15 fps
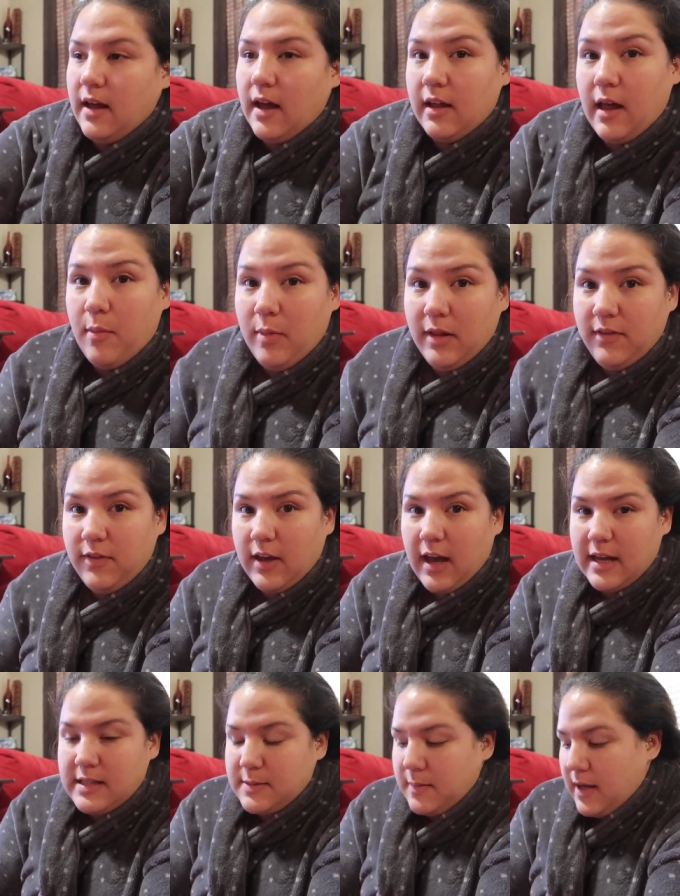A couple of you
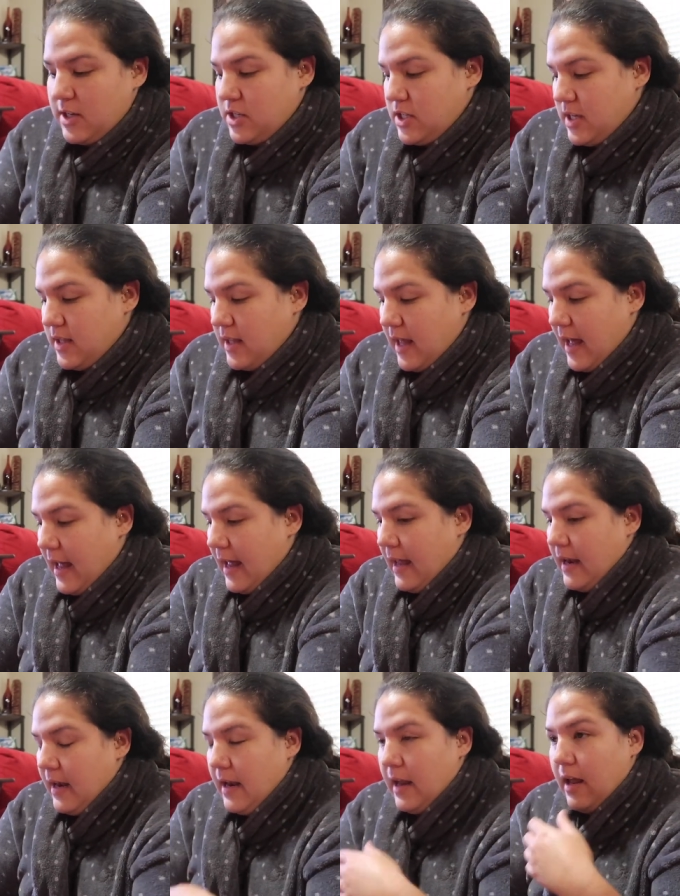guys mentioned that